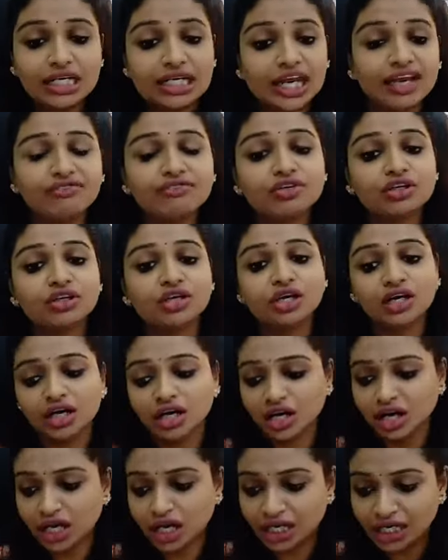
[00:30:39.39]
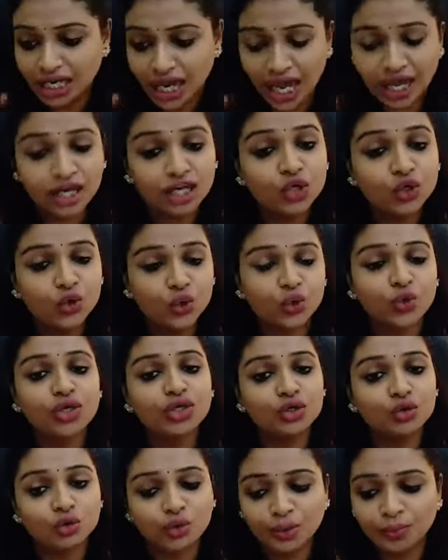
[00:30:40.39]
left lung lower
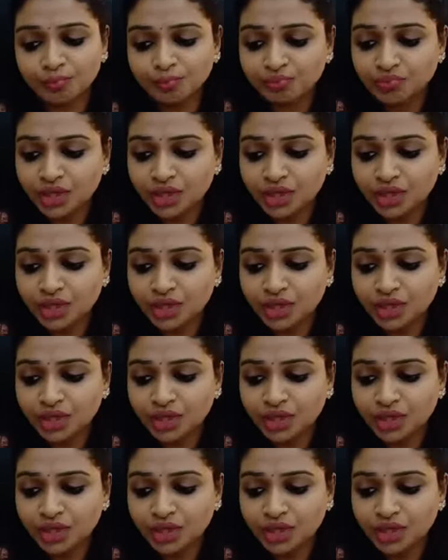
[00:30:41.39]
lobe.